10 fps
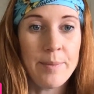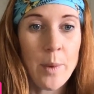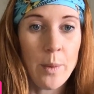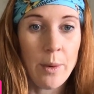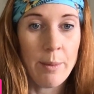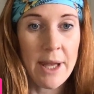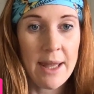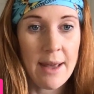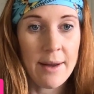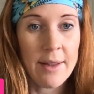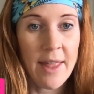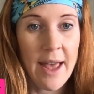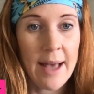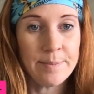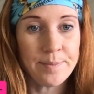will be
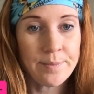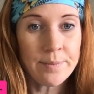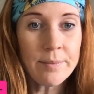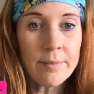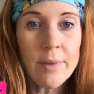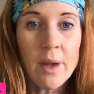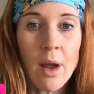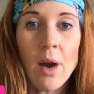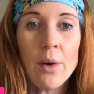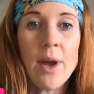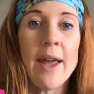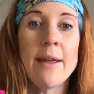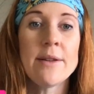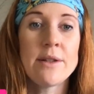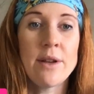there.
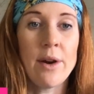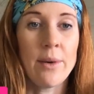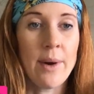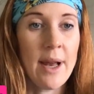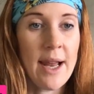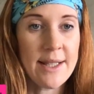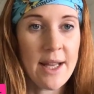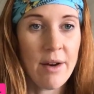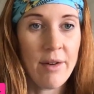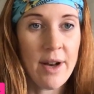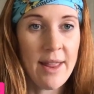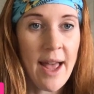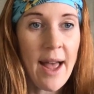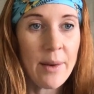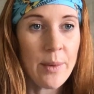Okay, so let's get rid of
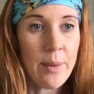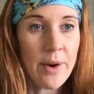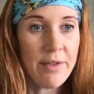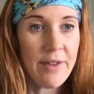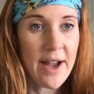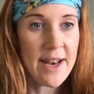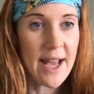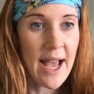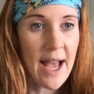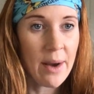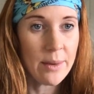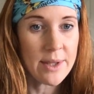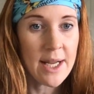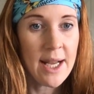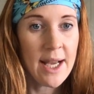that. We want to find
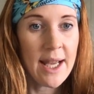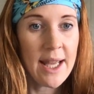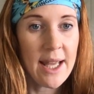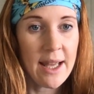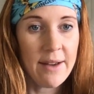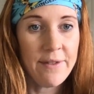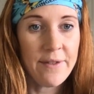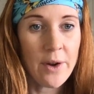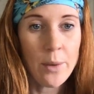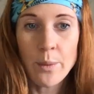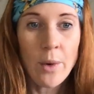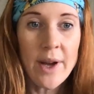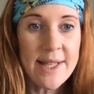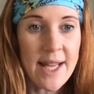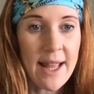out
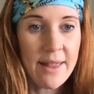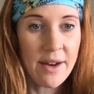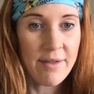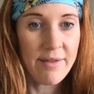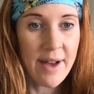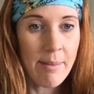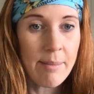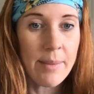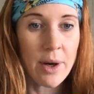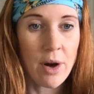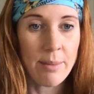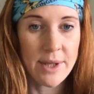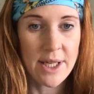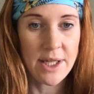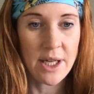what is in the November
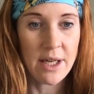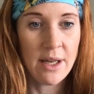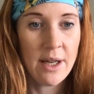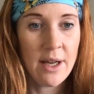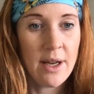competition.